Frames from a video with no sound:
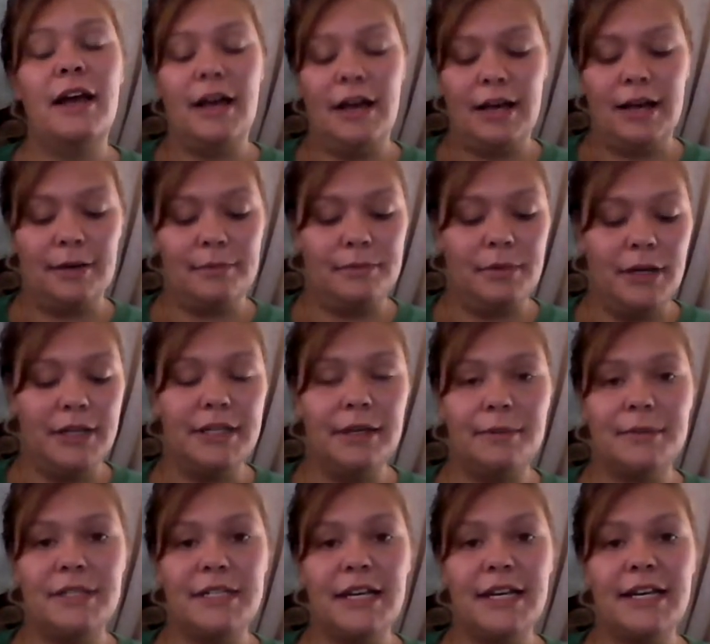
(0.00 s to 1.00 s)
A
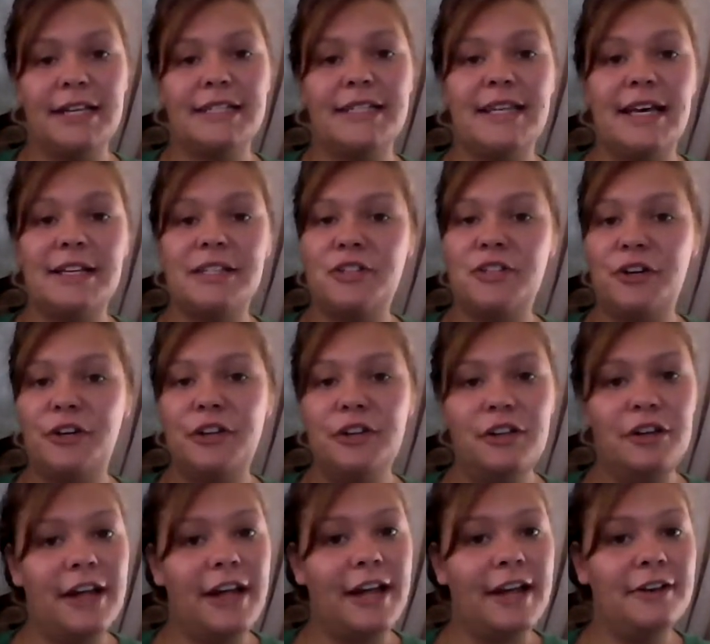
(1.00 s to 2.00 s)
dipstick is that
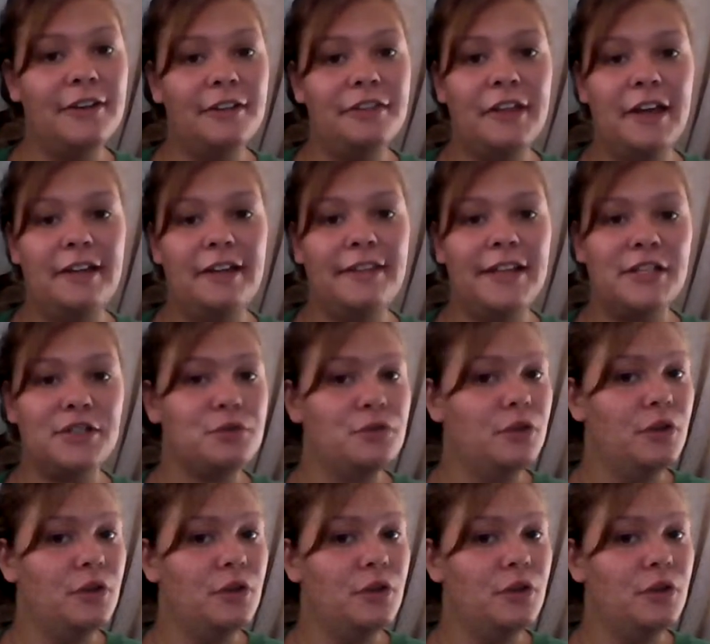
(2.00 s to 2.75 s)
circular handled thing that's